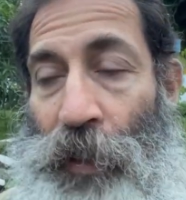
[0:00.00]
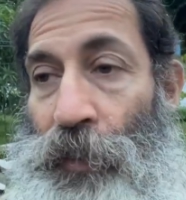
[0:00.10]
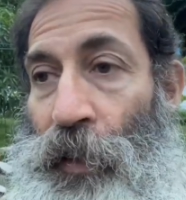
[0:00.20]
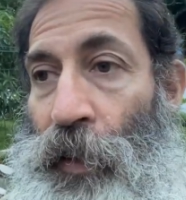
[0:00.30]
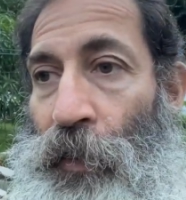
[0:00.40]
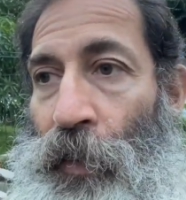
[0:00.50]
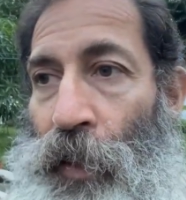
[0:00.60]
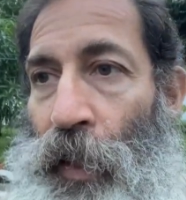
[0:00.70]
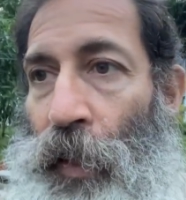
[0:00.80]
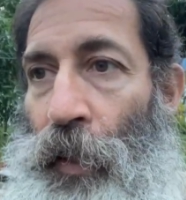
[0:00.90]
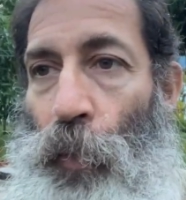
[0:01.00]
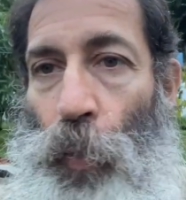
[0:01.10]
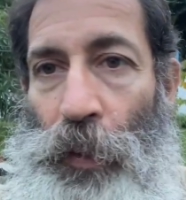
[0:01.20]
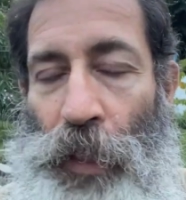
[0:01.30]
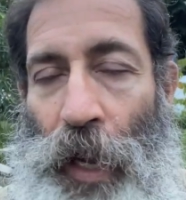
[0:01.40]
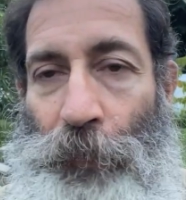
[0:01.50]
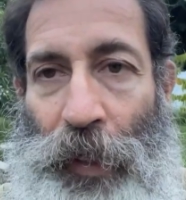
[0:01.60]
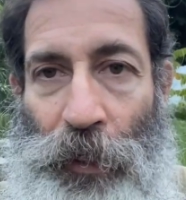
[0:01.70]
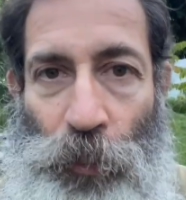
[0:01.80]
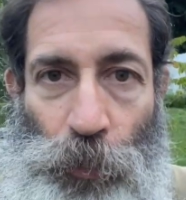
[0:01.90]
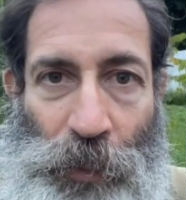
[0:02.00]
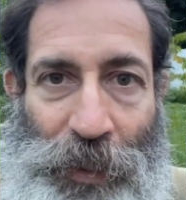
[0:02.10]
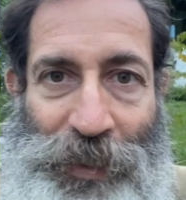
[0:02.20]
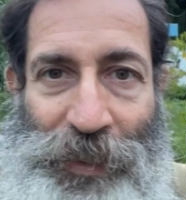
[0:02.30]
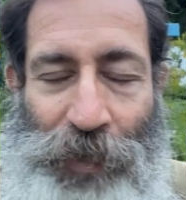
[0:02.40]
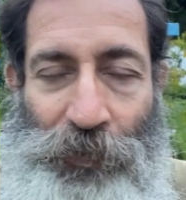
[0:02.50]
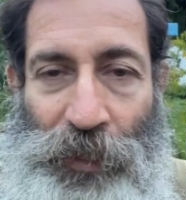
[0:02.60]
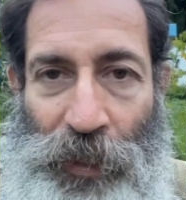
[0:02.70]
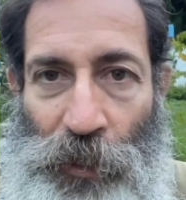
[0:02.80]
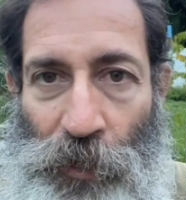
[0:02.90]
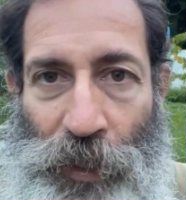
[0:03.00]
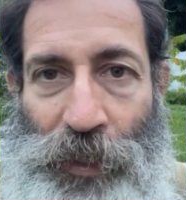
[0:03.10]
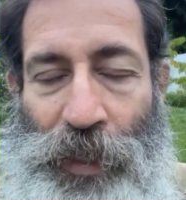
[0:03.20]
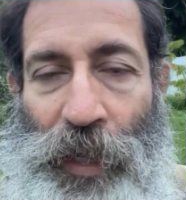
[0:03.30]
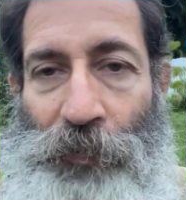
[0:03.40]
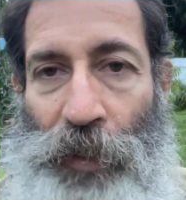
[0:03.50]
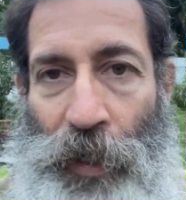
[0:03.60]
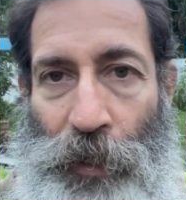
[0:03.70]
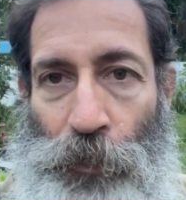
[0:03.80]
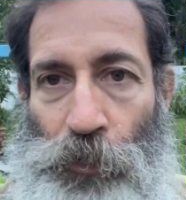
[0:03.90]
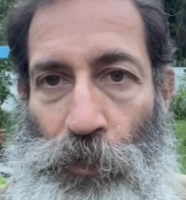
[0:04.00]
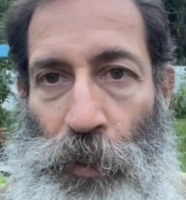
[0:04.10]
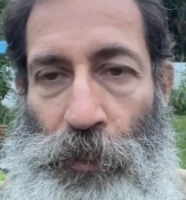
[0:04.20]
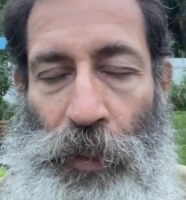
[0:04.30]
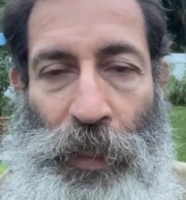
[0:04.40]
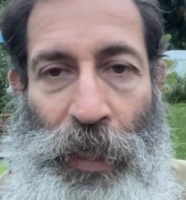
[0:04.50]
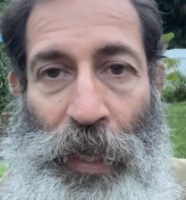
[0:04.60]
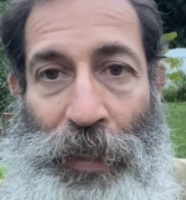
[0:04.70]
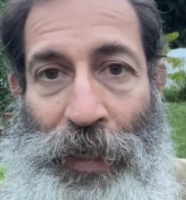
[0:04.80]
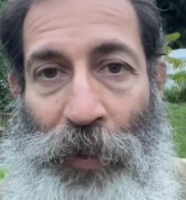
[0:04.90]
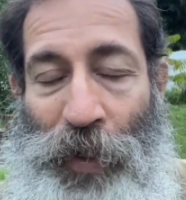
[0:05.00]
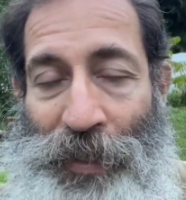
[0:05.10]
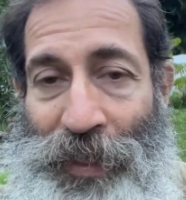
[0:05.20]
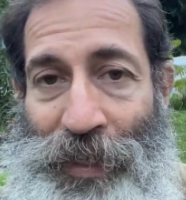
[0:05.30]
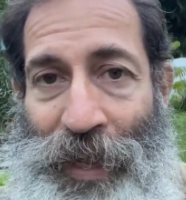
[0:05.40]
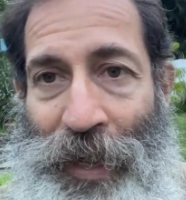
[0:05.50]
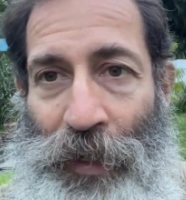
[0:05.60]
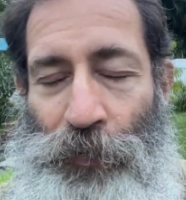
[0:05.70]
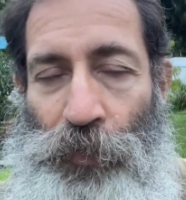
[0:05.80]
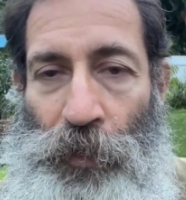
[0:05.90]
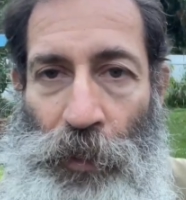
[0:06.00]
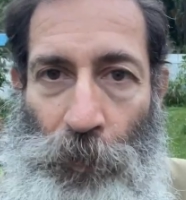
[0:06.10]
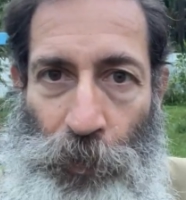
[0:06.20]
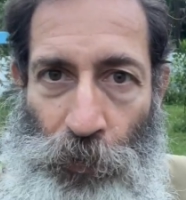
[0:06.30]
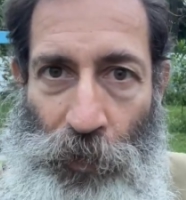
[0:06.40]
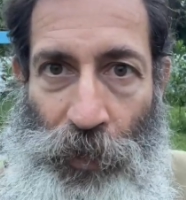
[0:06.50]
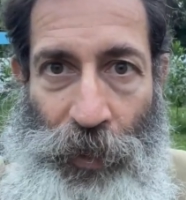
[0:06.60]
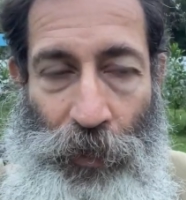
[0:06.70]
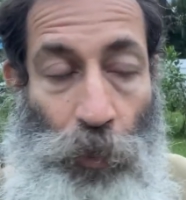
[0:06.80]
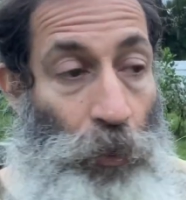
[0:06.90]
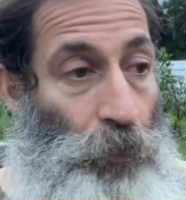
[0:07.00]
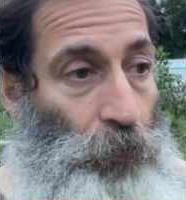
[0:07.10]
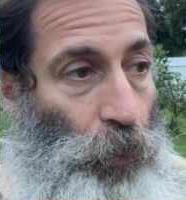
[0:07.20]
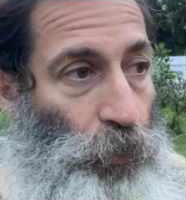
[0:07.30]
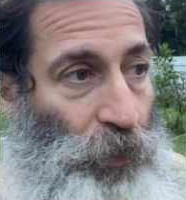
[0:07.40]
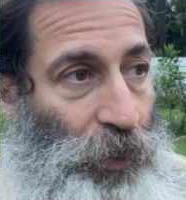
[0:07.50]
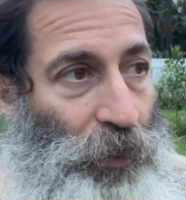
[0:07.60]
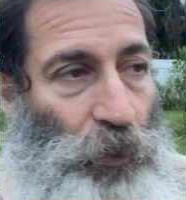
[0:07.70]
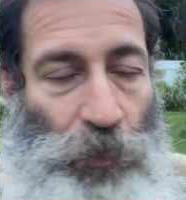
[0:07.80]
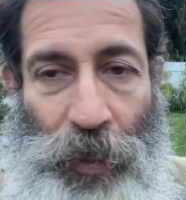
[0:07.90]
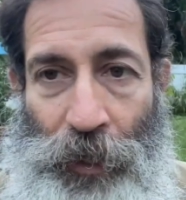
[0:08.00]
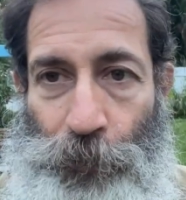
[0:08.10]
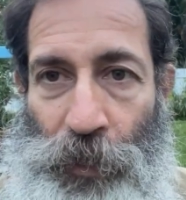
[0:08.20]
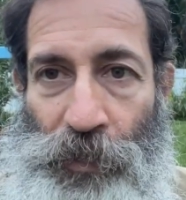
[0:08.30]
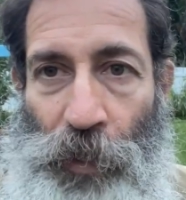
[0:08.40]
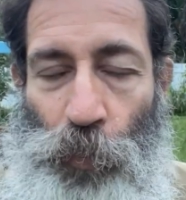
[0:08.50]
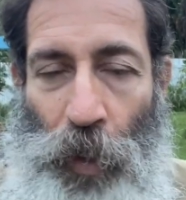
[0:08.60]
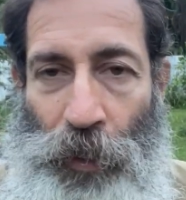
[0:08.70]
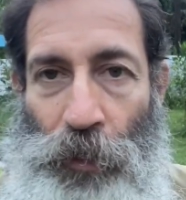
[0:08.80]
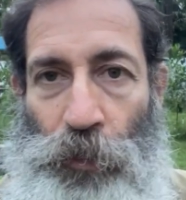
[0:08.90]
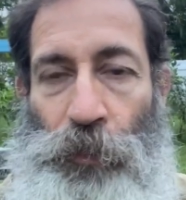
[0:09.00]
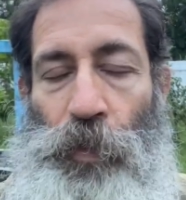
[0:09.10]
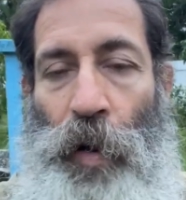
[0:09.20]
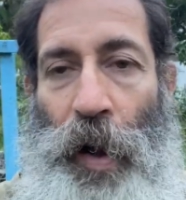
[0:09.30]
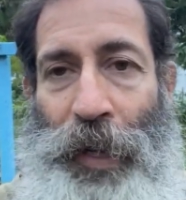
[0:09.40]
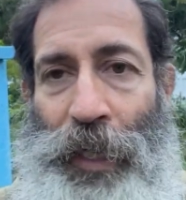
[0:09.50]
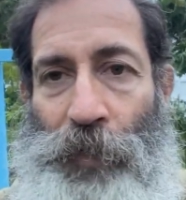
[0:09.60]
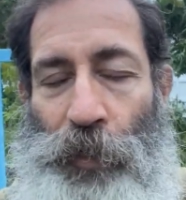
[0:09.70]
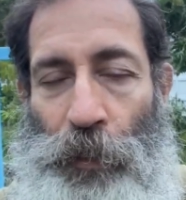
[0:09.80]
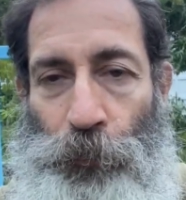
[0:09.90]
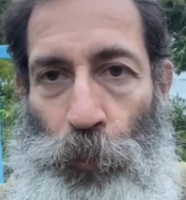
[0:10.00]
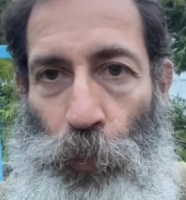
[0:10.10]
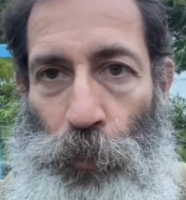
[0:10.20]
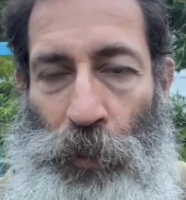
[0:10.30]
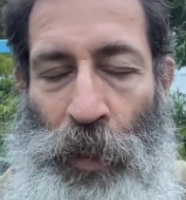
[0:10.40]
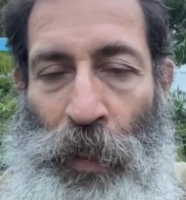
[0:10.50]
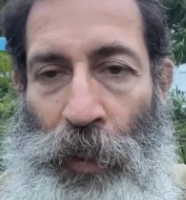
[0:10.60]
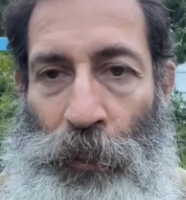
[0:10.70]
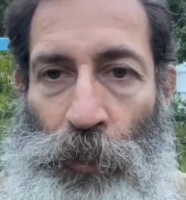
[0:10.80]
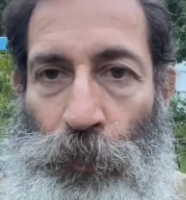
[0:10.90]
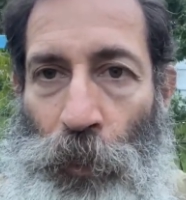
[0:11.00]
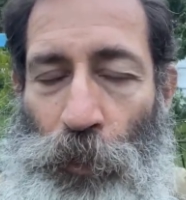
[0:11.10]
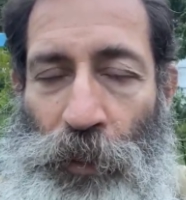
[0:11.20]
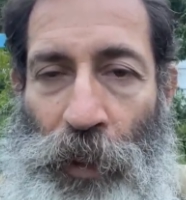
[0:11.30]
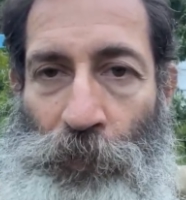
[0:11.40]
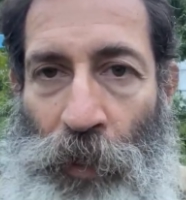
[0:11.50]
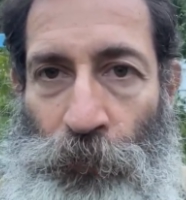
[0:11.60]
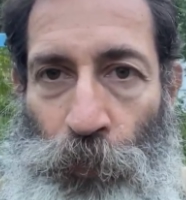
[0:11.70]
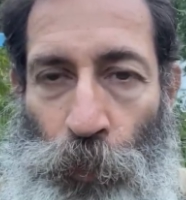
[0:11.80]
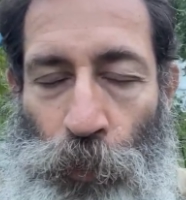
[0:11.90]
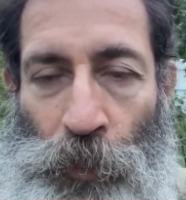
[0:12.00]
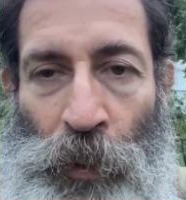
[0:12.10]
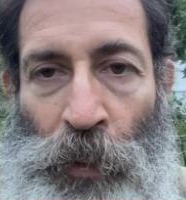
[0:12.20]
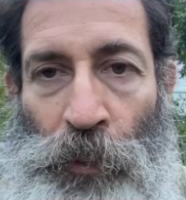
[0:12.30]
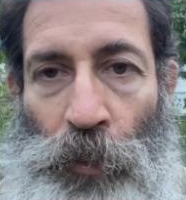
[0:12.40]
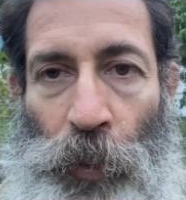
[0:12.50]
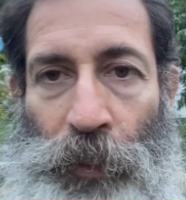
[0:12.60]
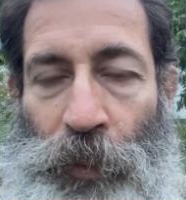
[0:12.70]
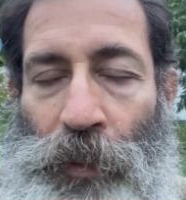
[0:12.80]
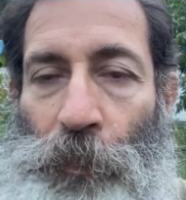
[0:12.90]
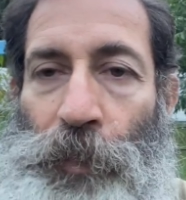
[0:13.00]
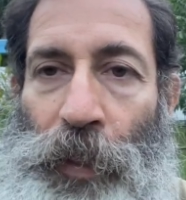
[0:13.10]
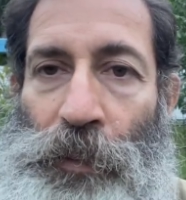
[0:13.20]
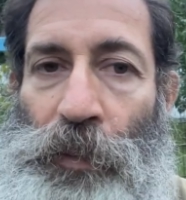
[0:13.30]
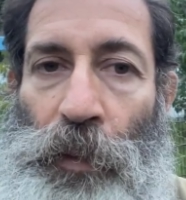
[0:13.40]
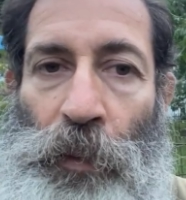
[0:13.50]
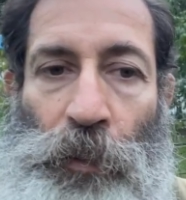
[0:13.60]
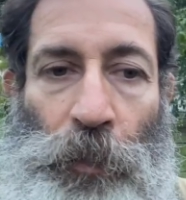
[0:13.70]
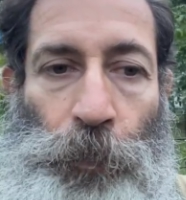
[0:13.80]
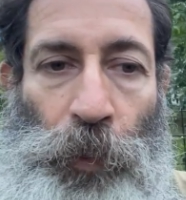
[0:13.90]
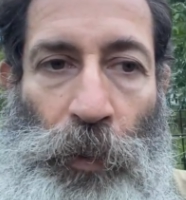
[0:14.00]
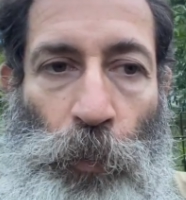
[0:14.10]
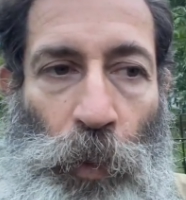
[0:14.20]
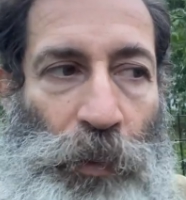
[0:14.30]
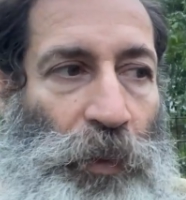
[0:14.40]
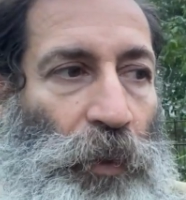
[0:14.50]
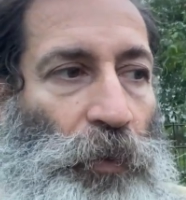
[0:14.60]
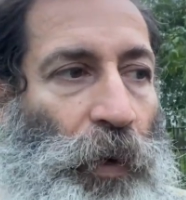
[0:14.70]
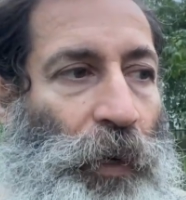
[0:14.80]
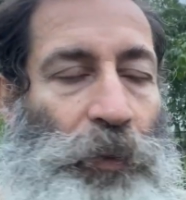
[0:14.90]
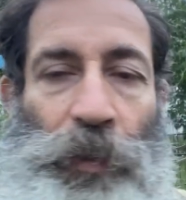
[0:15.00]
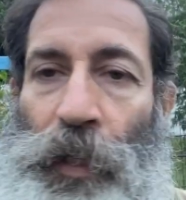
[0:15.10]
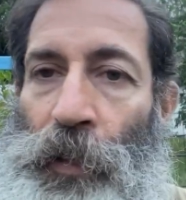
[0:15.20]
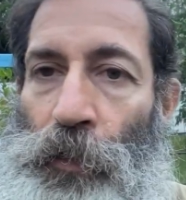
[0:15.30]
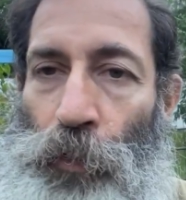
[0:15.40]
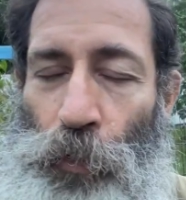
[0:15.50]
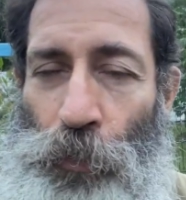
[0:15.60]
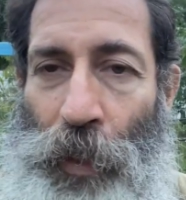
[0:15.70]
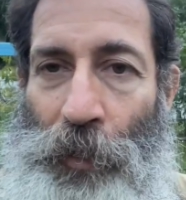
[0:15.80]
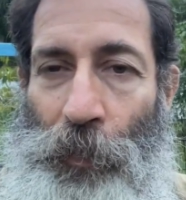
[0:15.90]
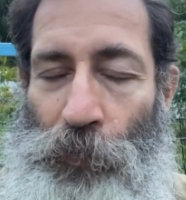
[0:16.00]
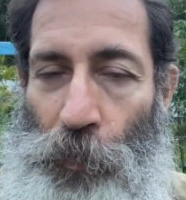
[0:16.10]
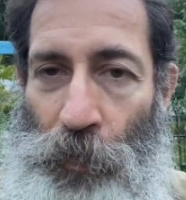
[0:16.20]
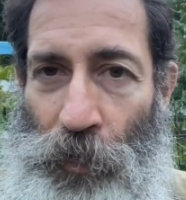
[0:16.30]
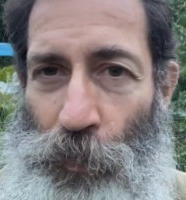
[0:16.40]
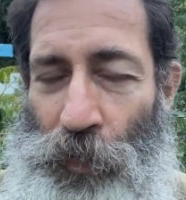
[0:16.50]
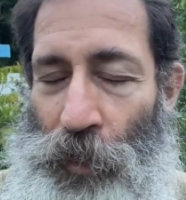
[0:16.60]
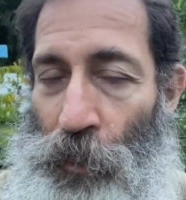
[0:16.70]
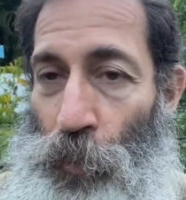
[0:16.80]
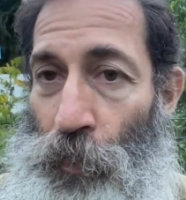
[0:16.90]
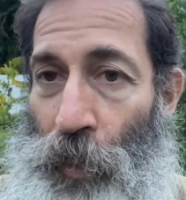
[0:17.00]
out there. And at one time I owned 17 or 18 avocado trees. Now I didn't have the ability to get all of those in the ground because I wanted a good variety of other foods and to rotate my foods. So I did the best to put the ones in the ground that I knew, that I was familiar with and knew